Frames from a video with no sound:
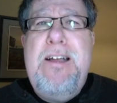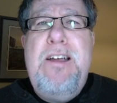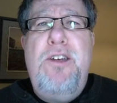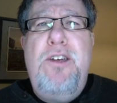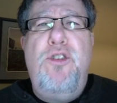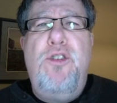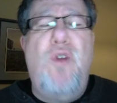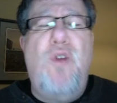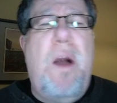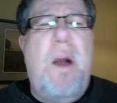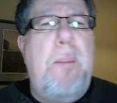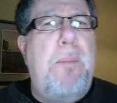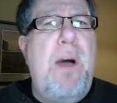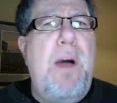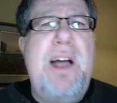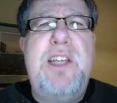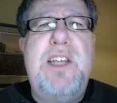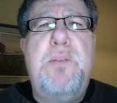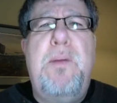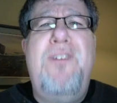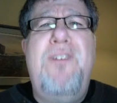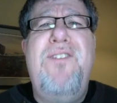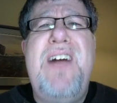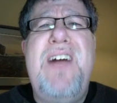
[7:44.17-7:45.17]
Dropbox
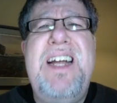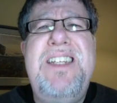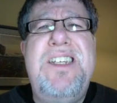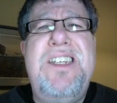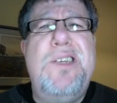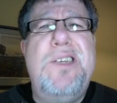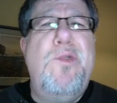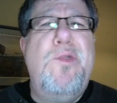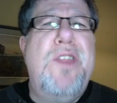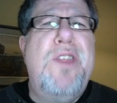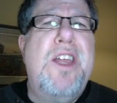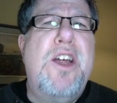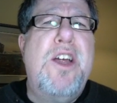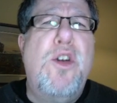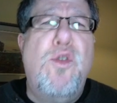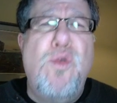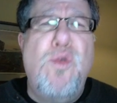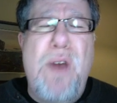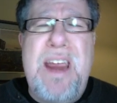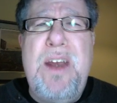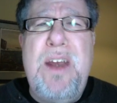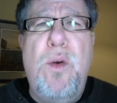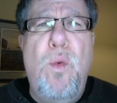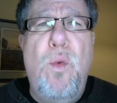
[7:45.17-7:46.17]
provides us with a
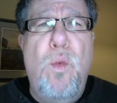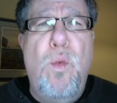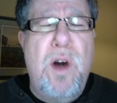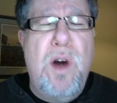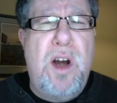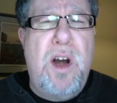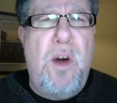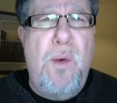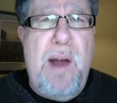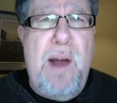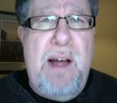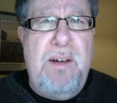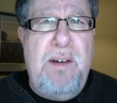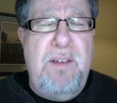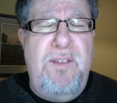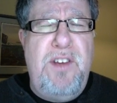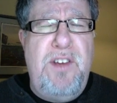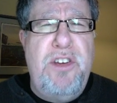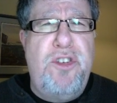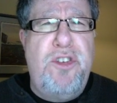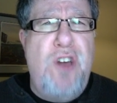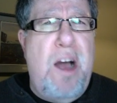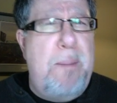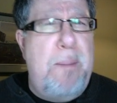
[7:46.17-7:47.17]
great workaround if you
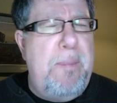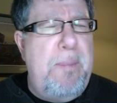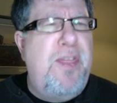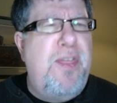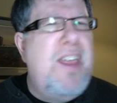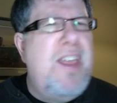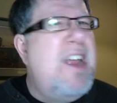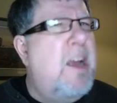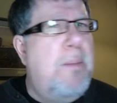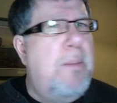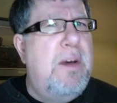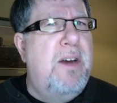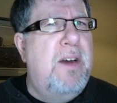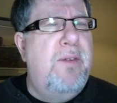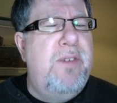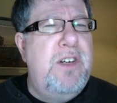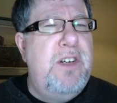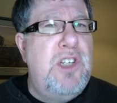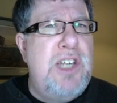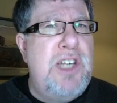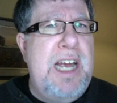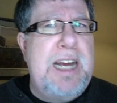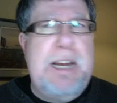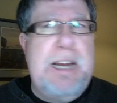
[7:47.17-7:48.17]
stop and think about it for a
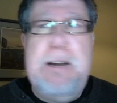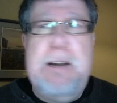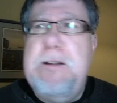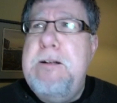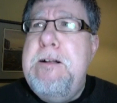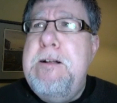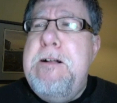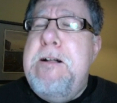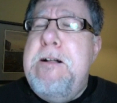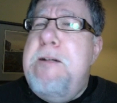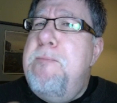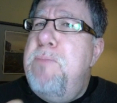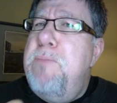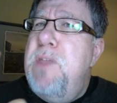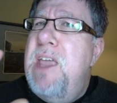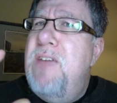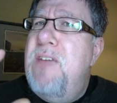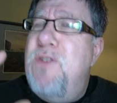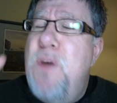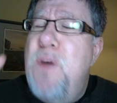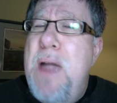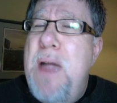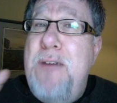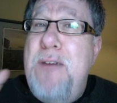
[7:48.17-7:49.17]
second.
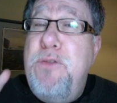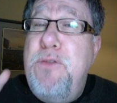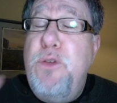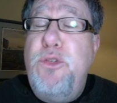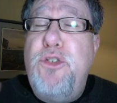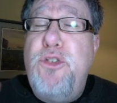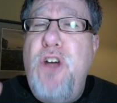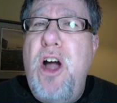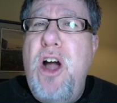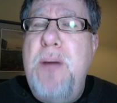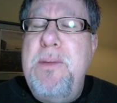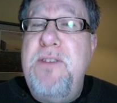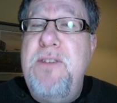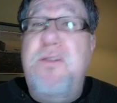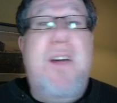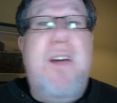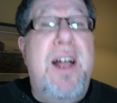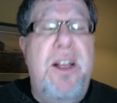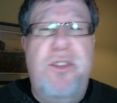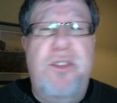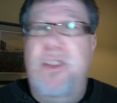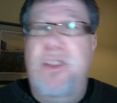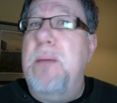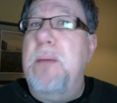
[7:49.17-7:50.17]
If you have those common
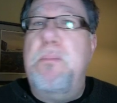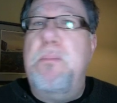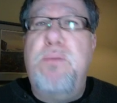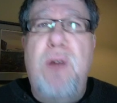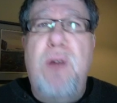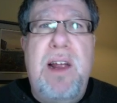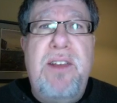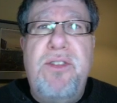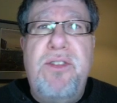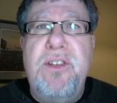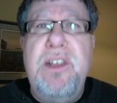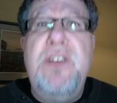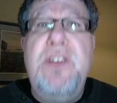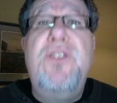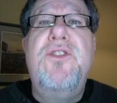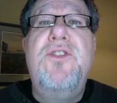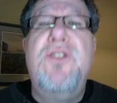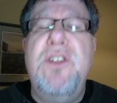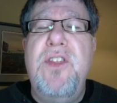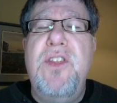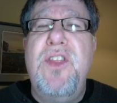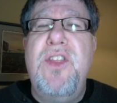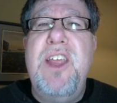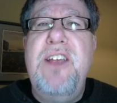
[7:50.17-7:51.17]
files like price lists
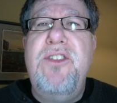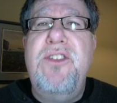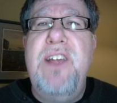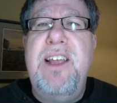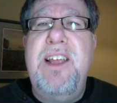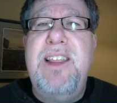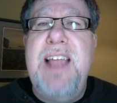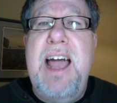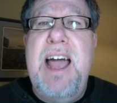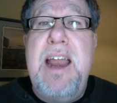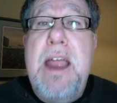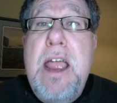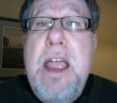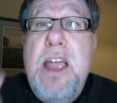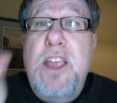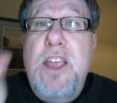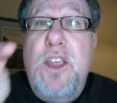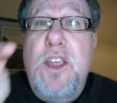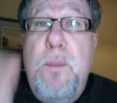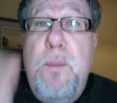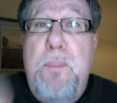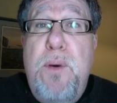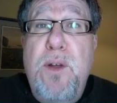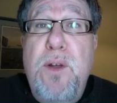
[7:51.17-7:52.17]
and things like that,
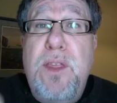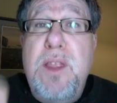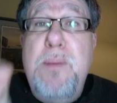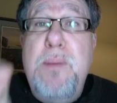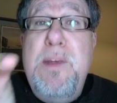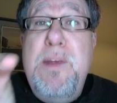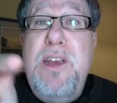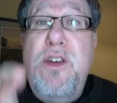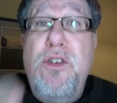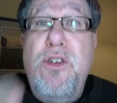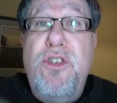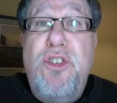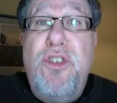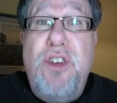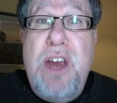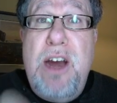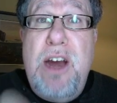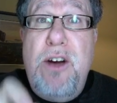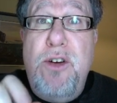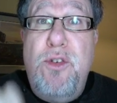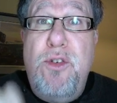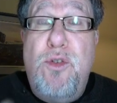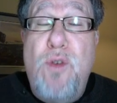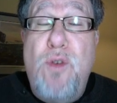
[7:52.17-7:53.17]
you put them in your
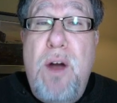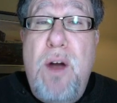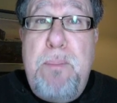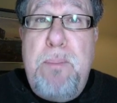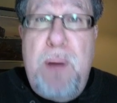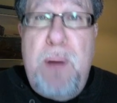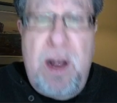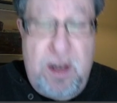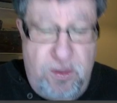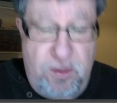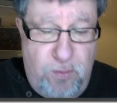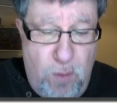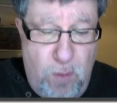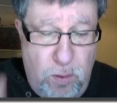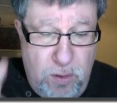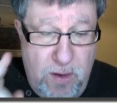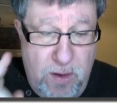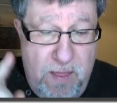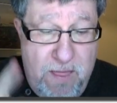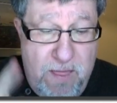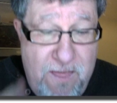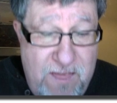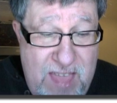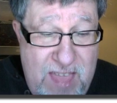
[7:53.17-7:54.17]
shared Dropbox folder.
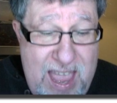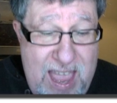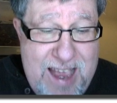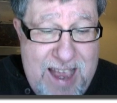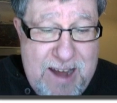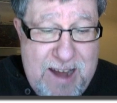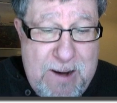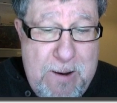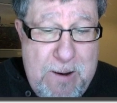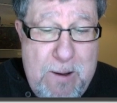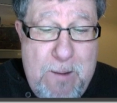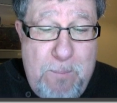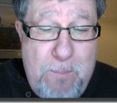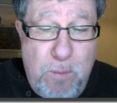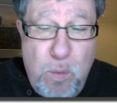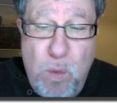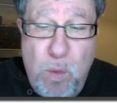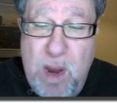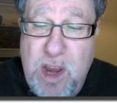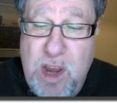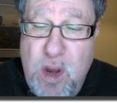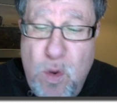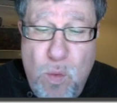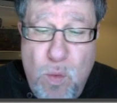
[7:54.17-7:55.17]
Then,
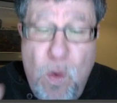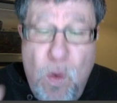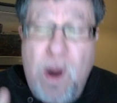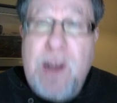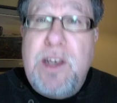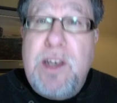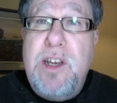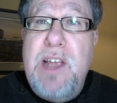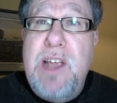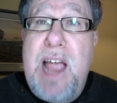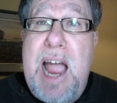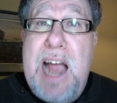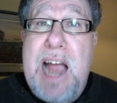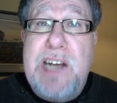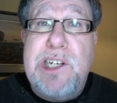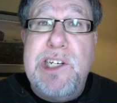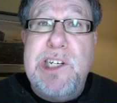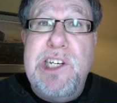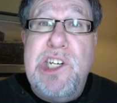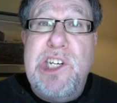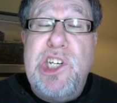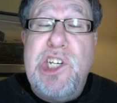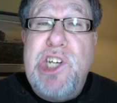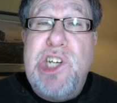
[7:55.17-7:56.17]
when you want to
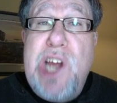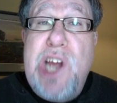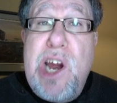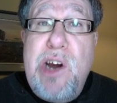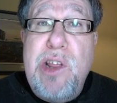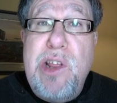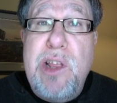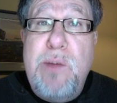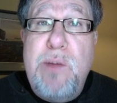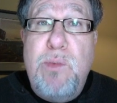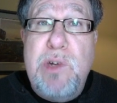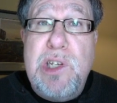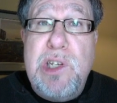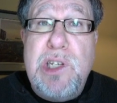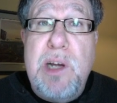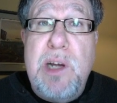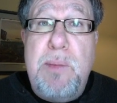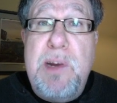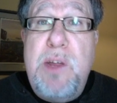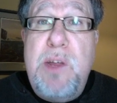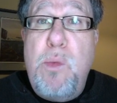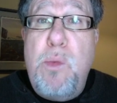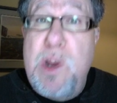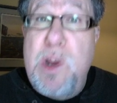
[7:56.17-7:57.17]
actually share them with
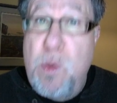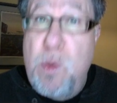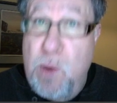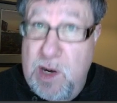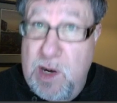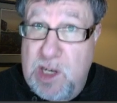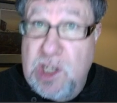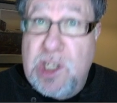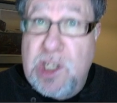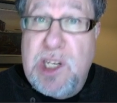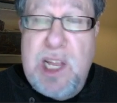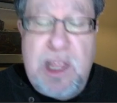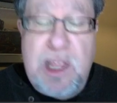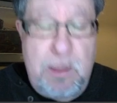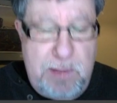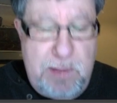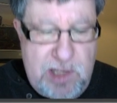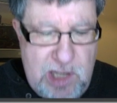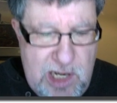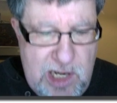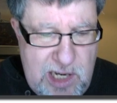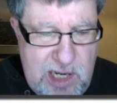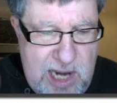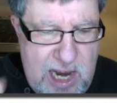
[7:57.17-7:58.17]
somebody, when you want to send them as
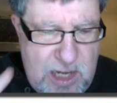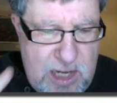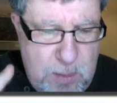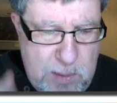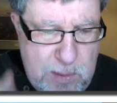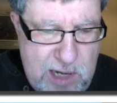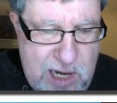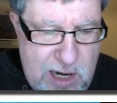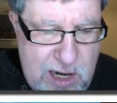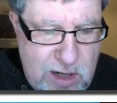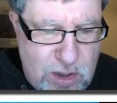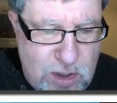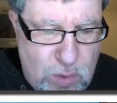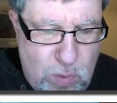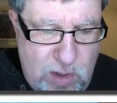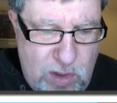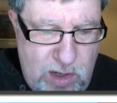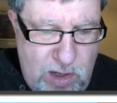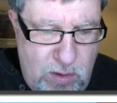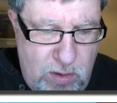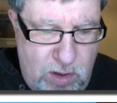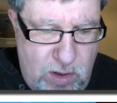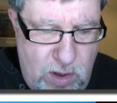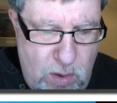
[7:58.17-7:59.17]
an attachment, here's what
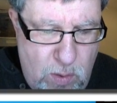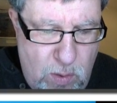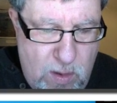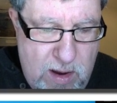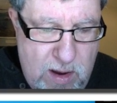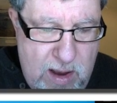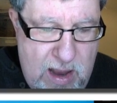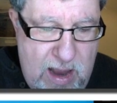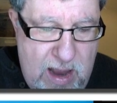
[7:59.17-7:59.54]
you do.